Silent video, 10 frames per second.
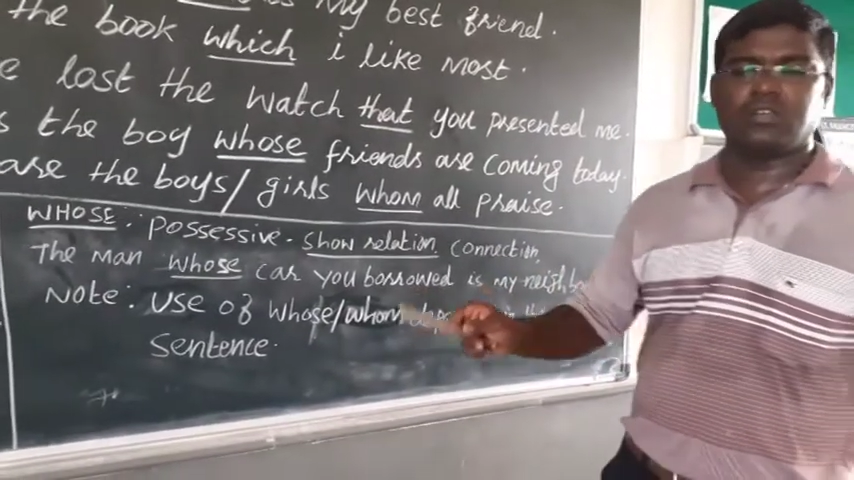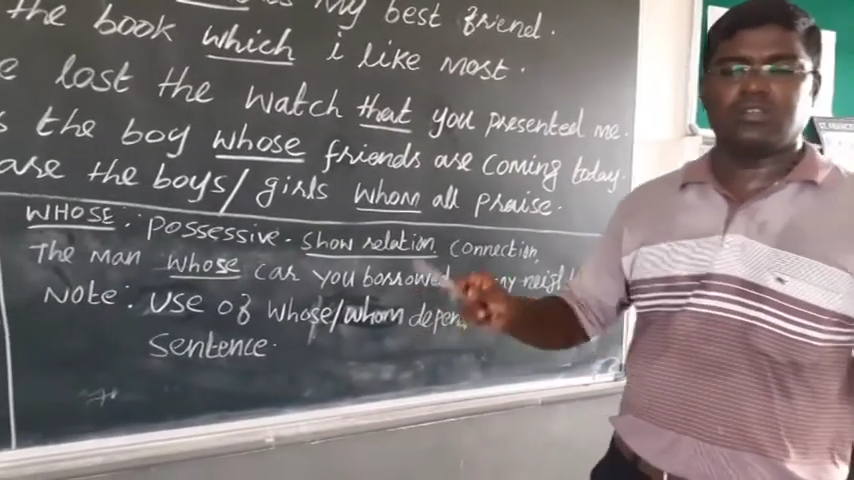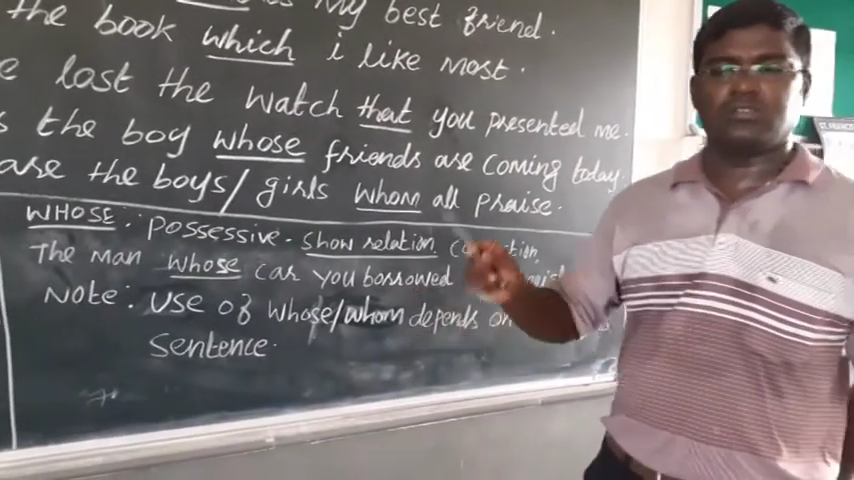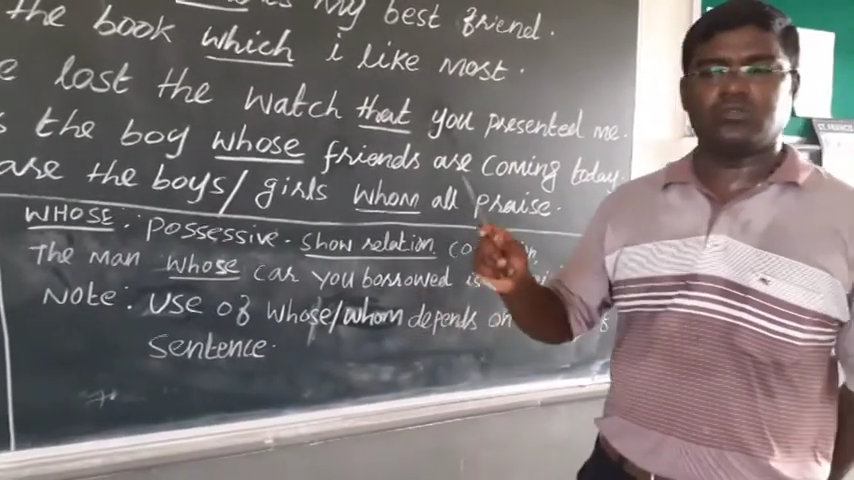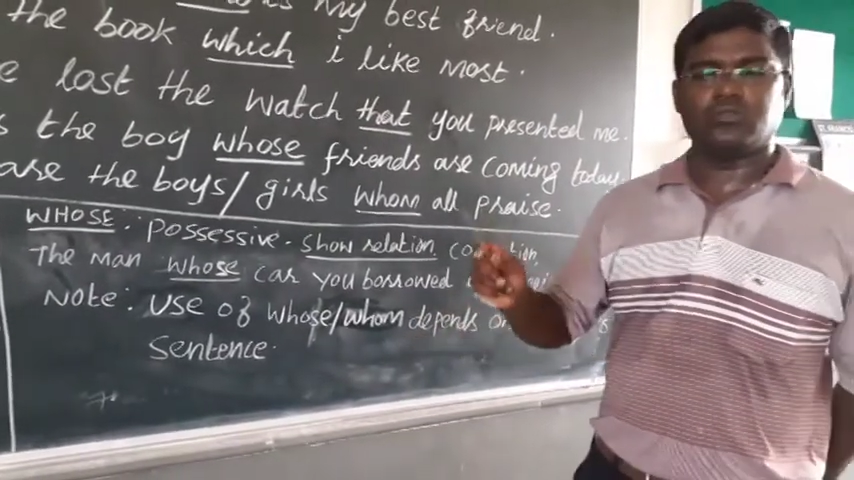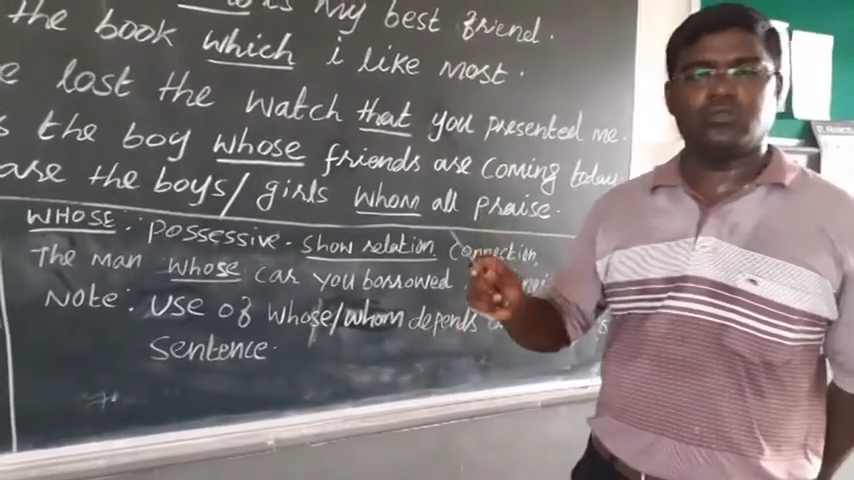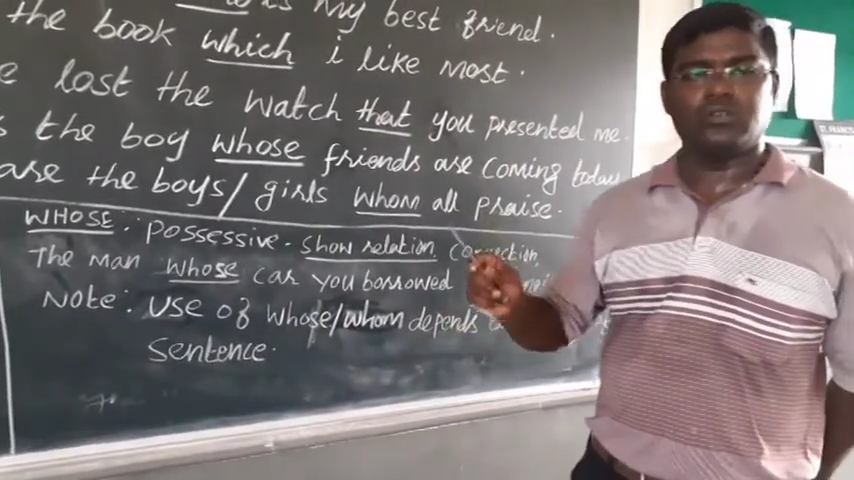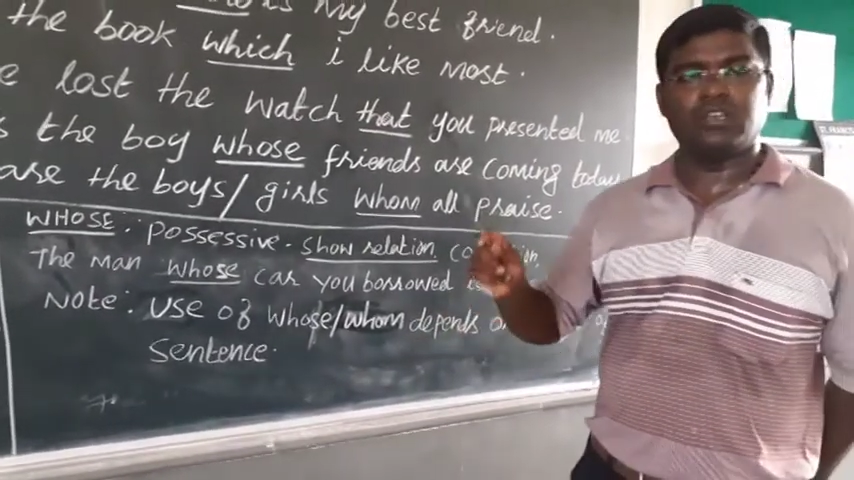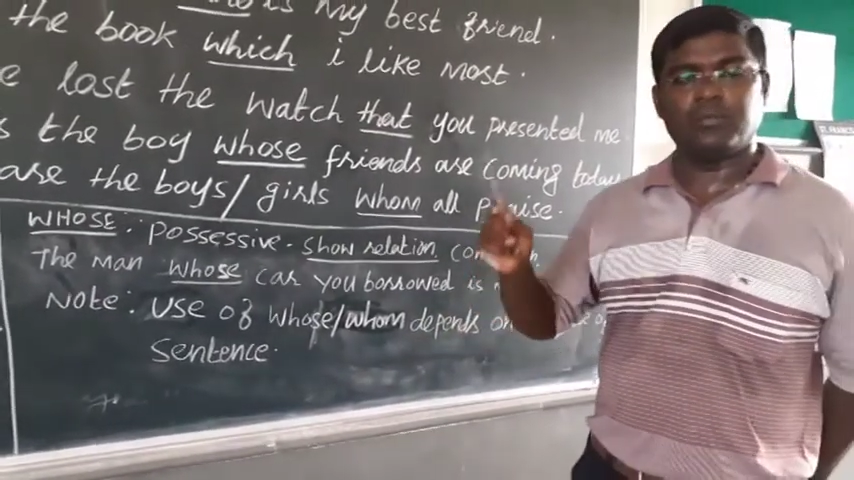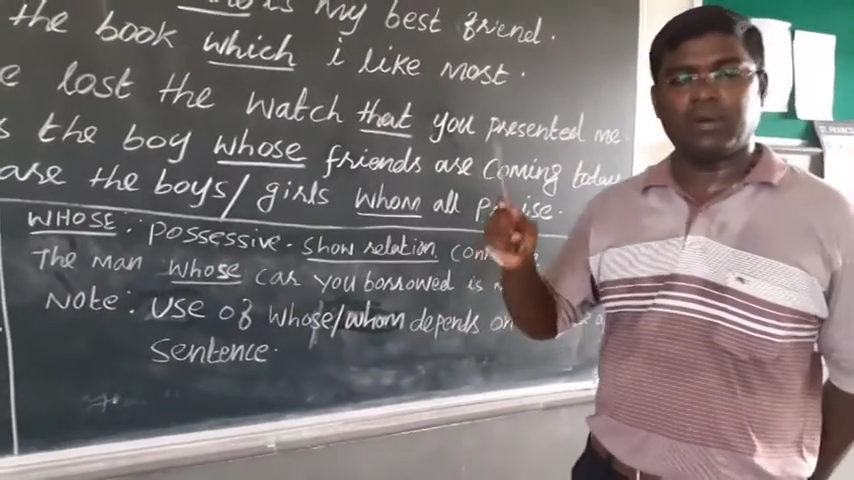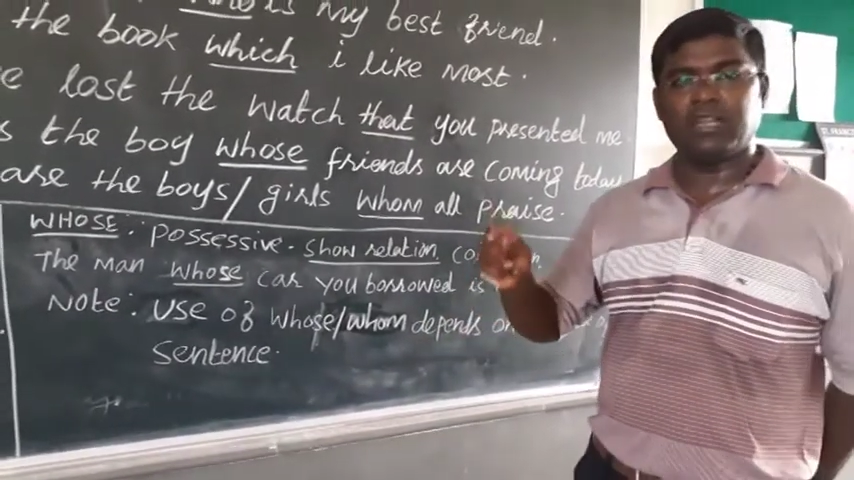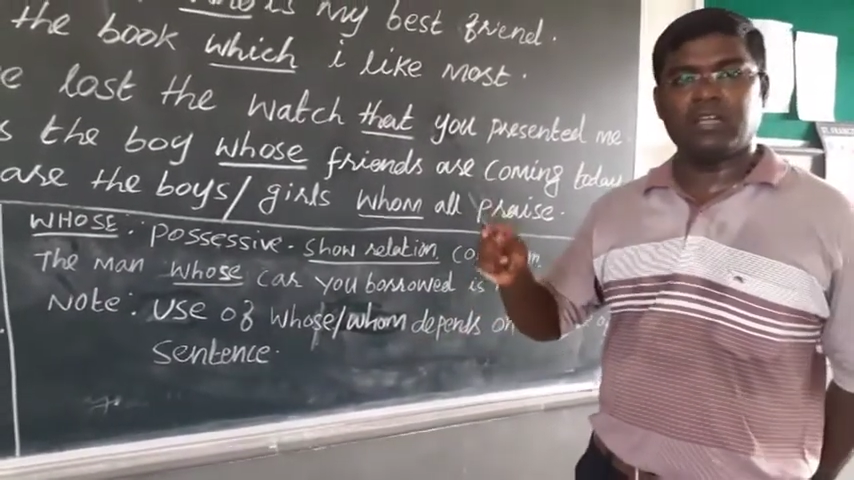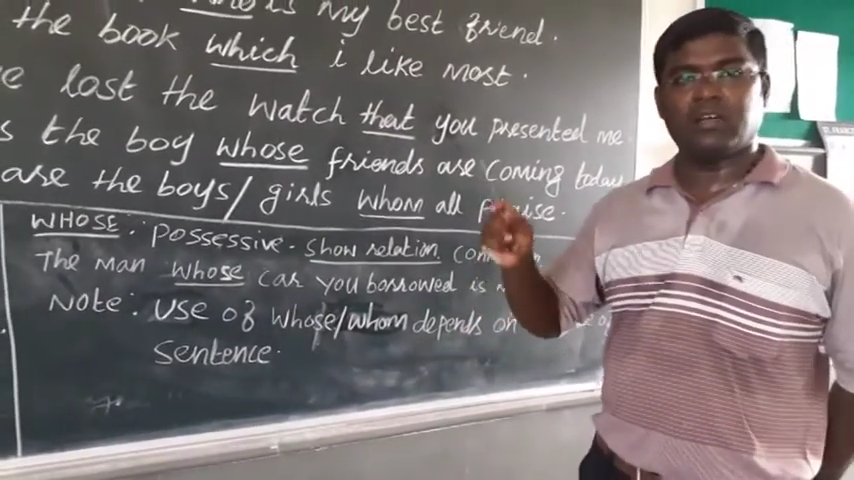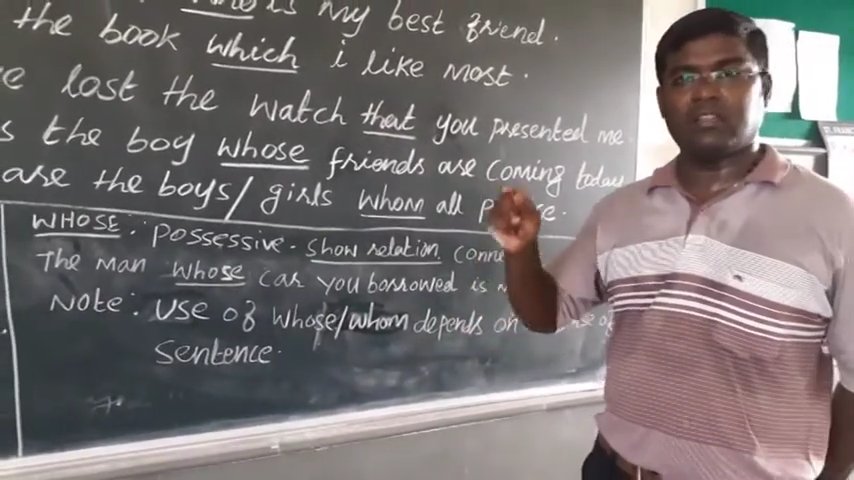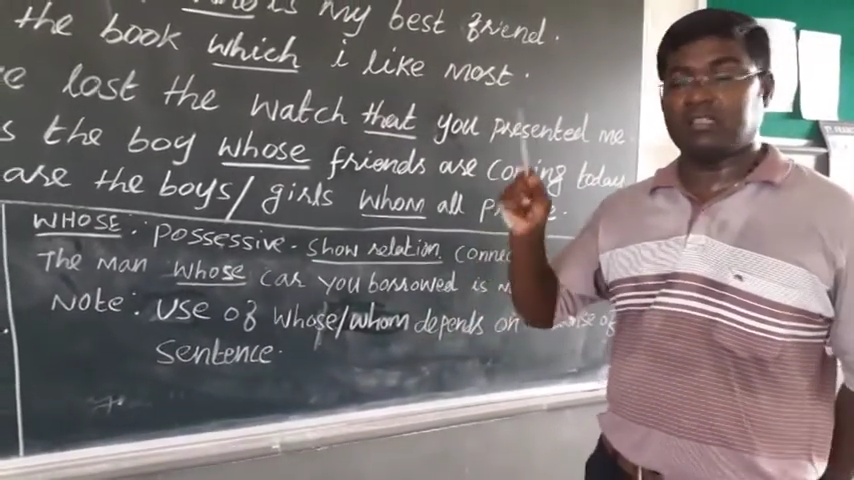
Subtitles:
So, depending on